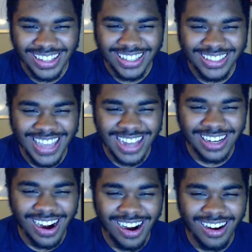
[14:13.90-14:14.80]

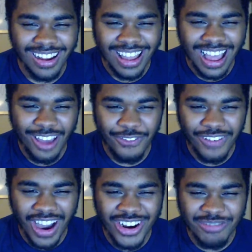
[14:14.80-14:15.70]
Teacher, I
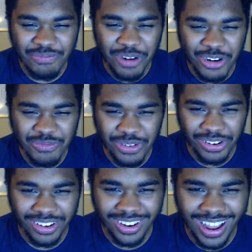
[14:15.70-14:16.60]
found
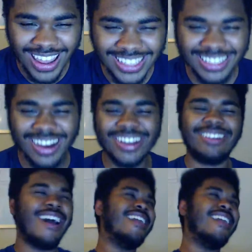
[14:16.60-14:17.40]
Punpun, and he's just on the ground